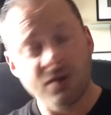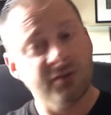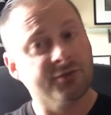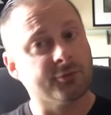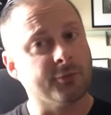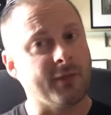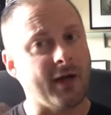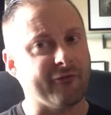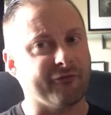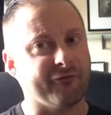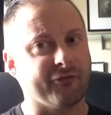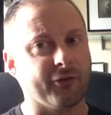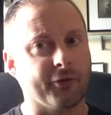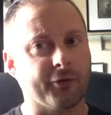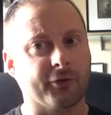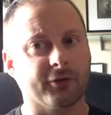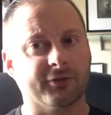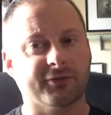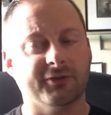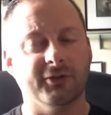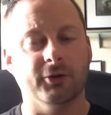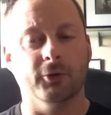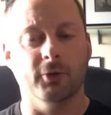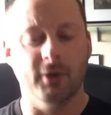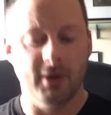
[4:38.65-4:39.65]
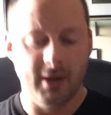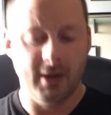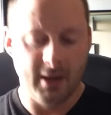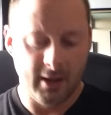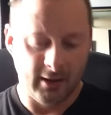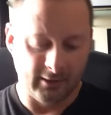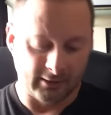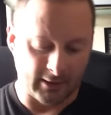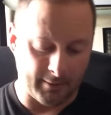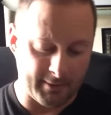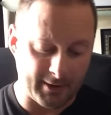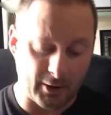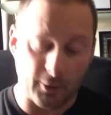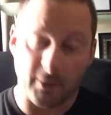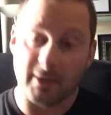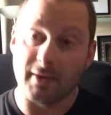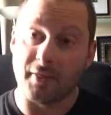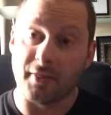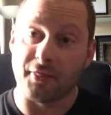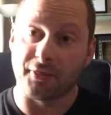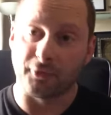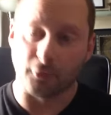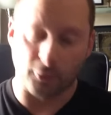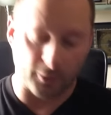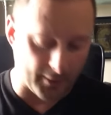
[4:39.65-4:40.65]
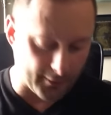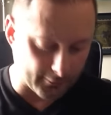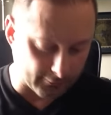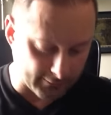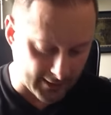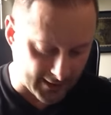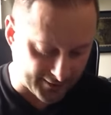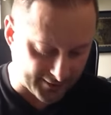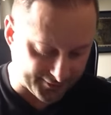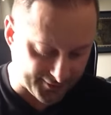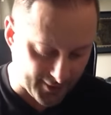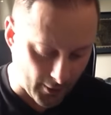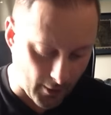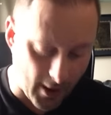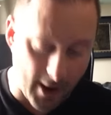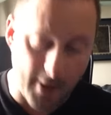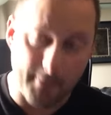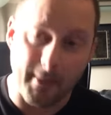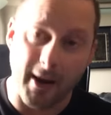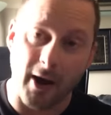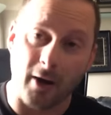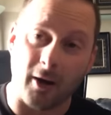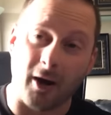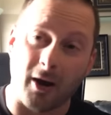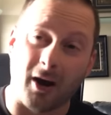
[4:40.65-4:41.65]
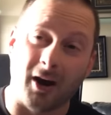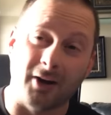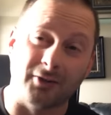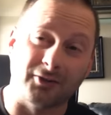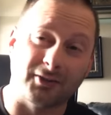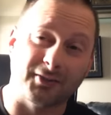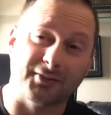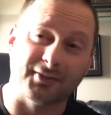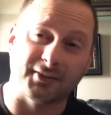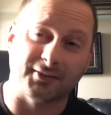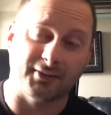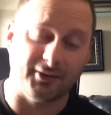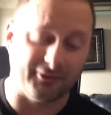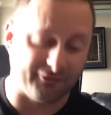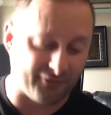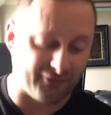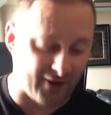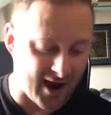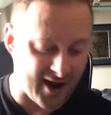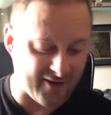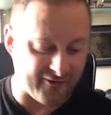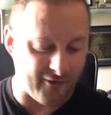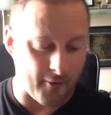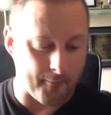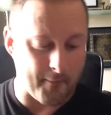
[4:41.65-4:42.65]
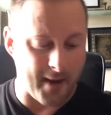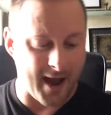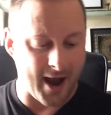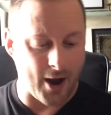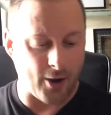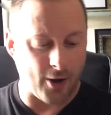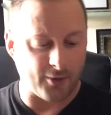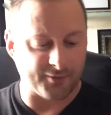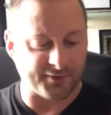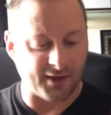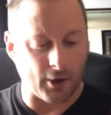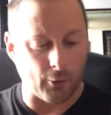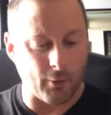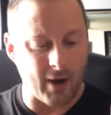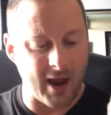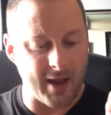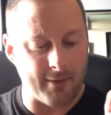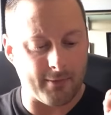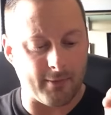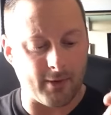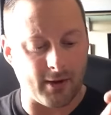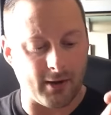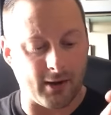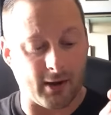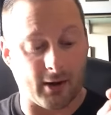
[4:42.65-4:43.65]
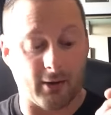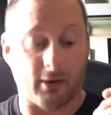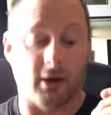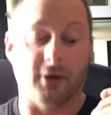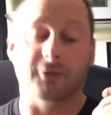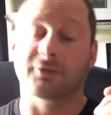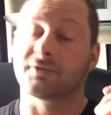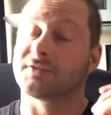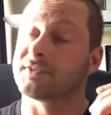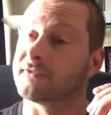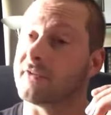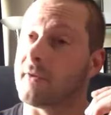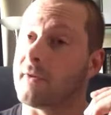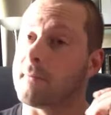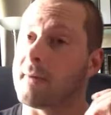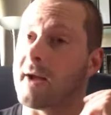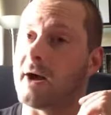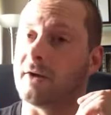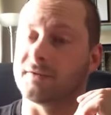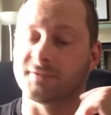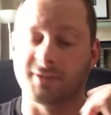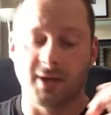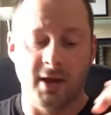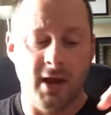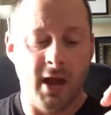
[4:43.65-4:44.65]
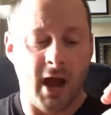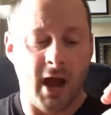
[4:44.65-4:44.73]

So without further ado, let me go ahead and throw it on the wrist. Now, I'm about one hundred sixty-five pounds. I weigh uh, one hundred sixty-five pounds.